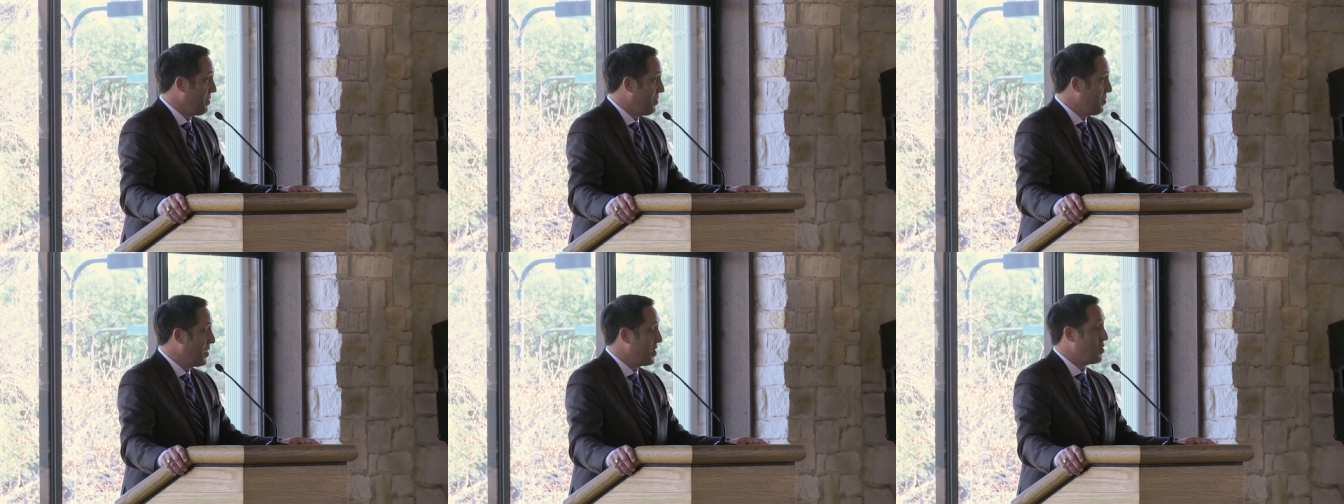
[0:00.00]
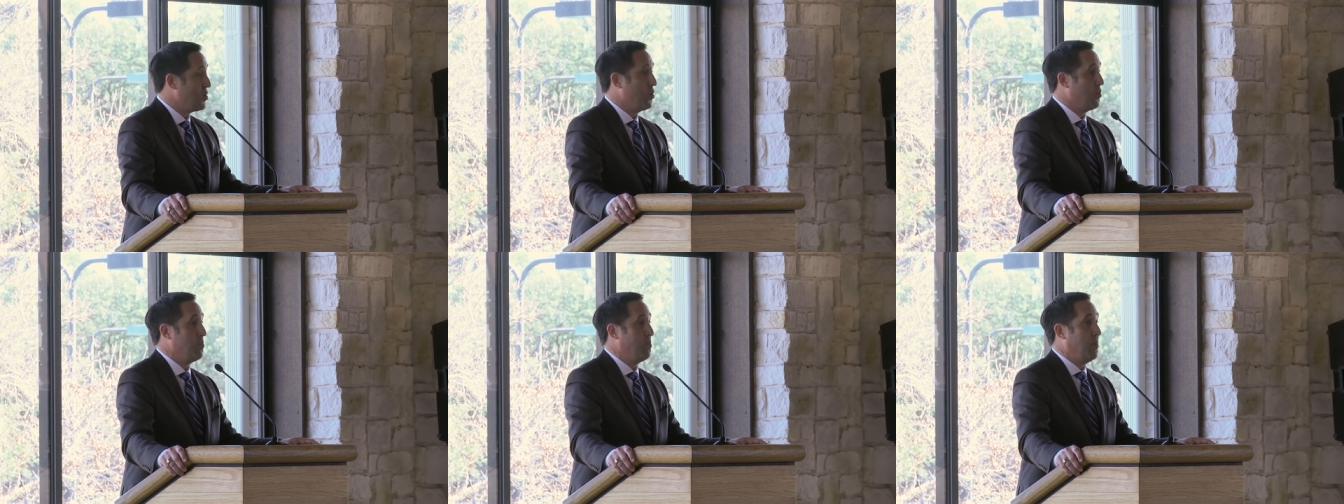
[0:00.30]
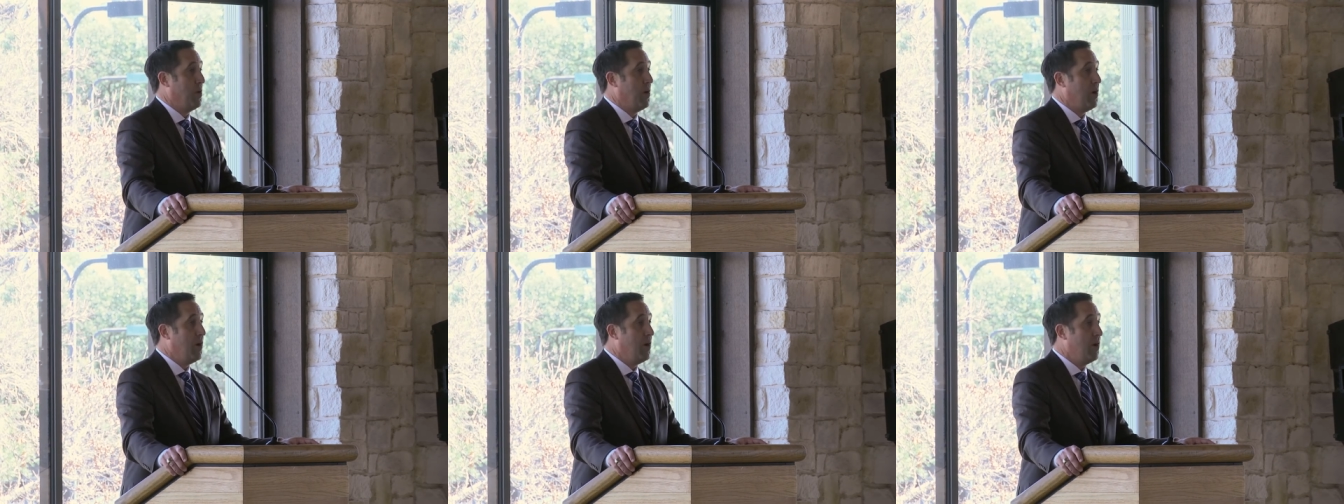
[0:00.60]
that you're
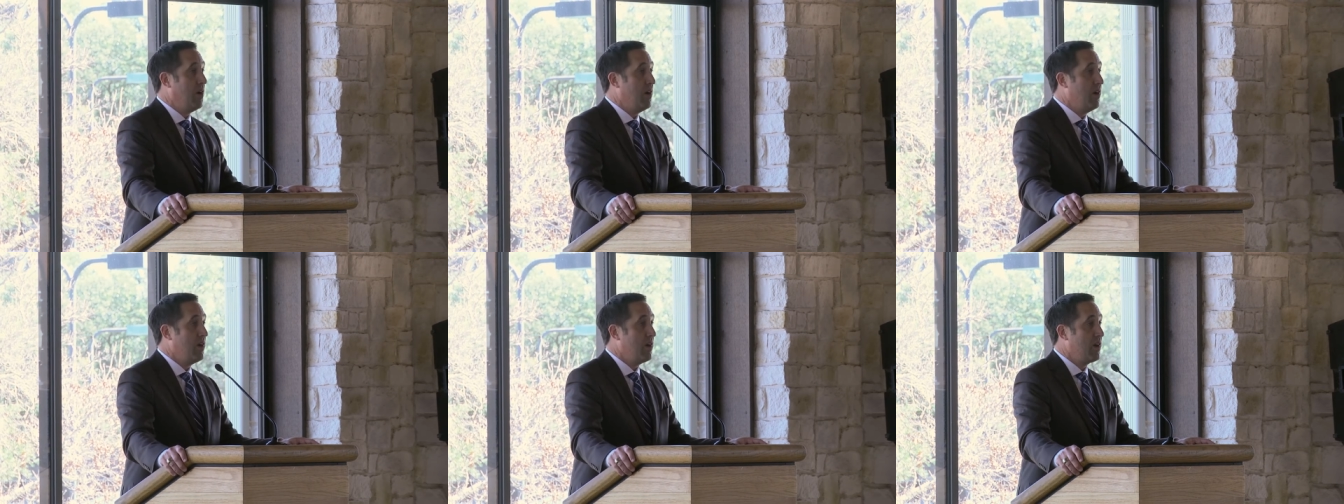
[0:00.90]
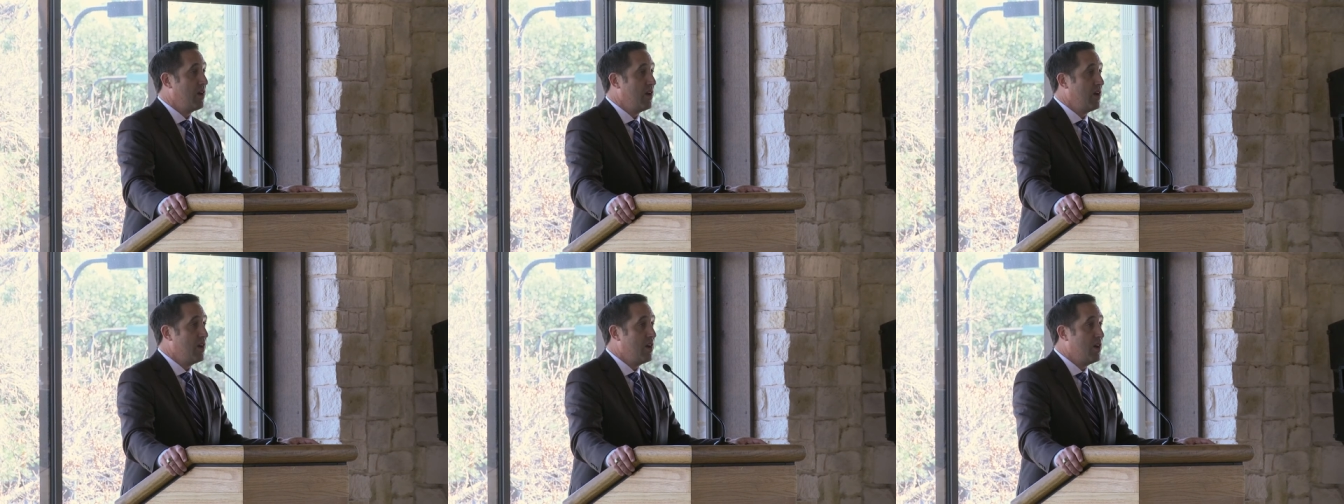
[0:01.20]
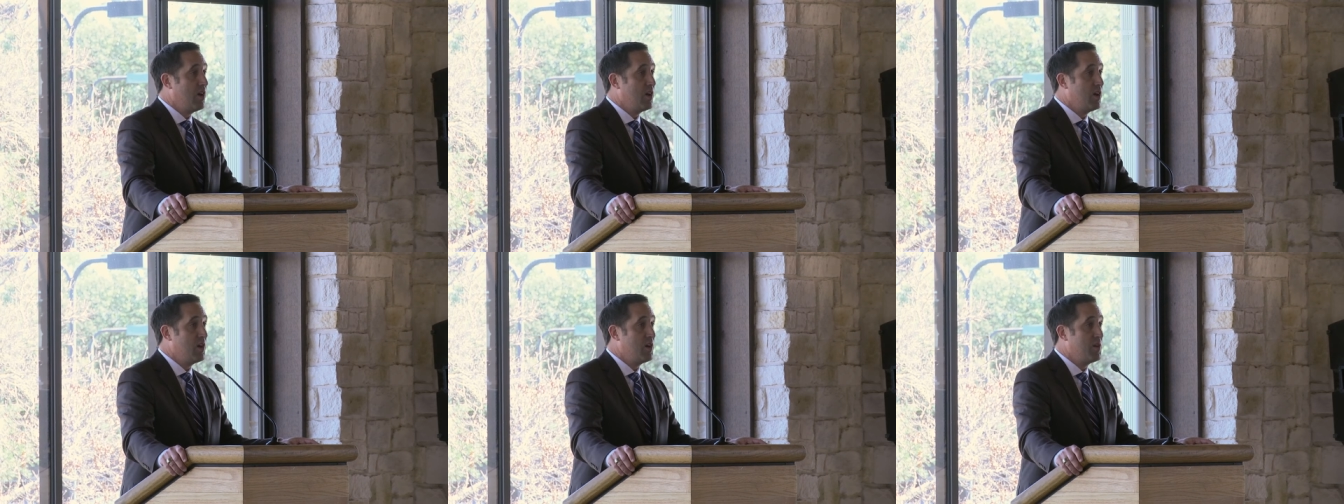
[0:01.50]
part
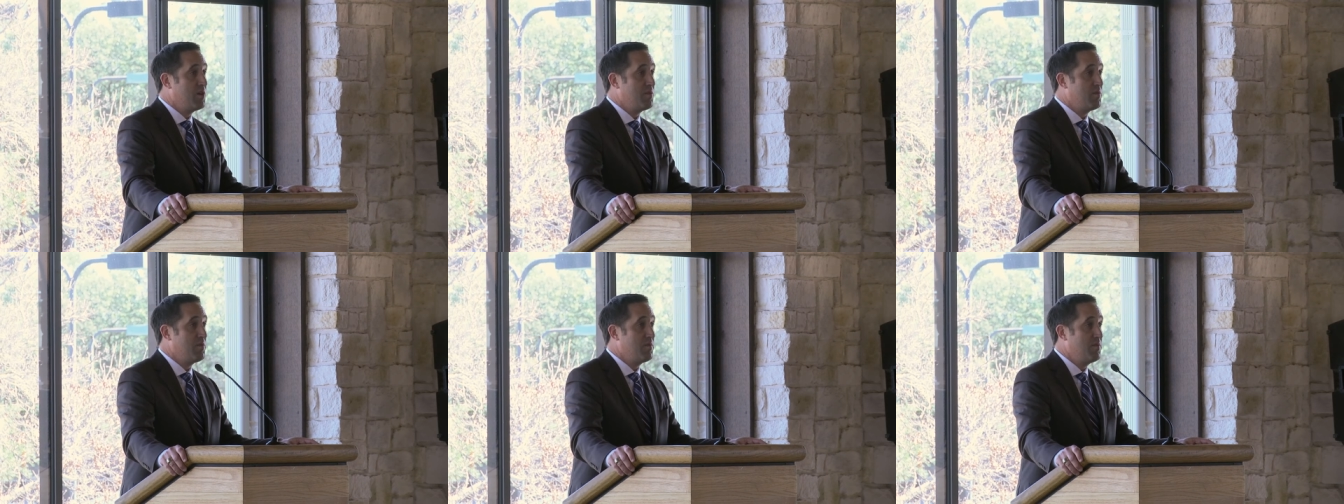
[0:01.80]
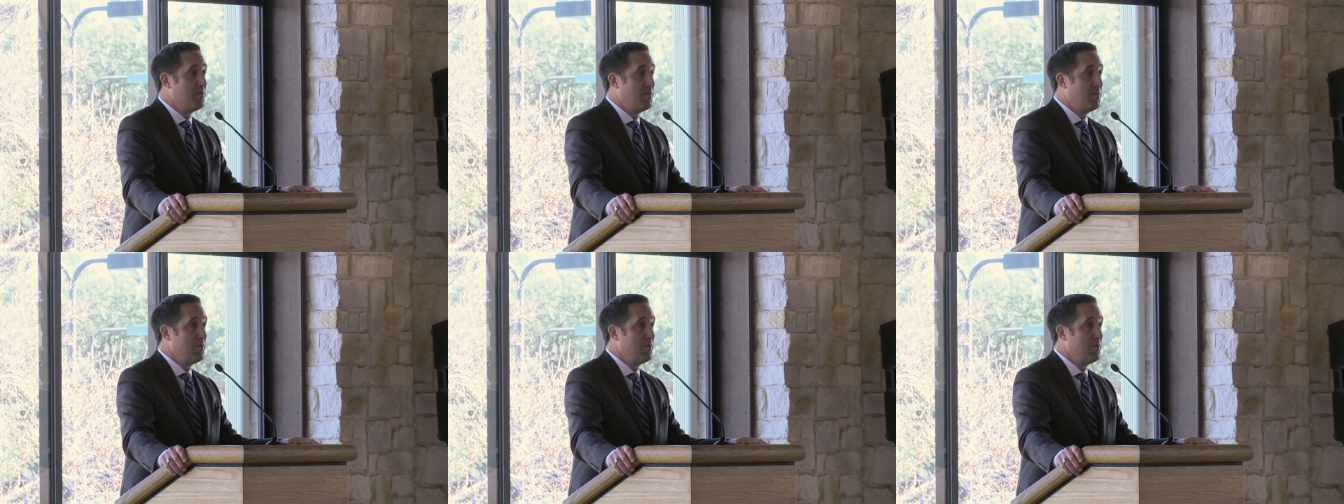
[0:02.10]
of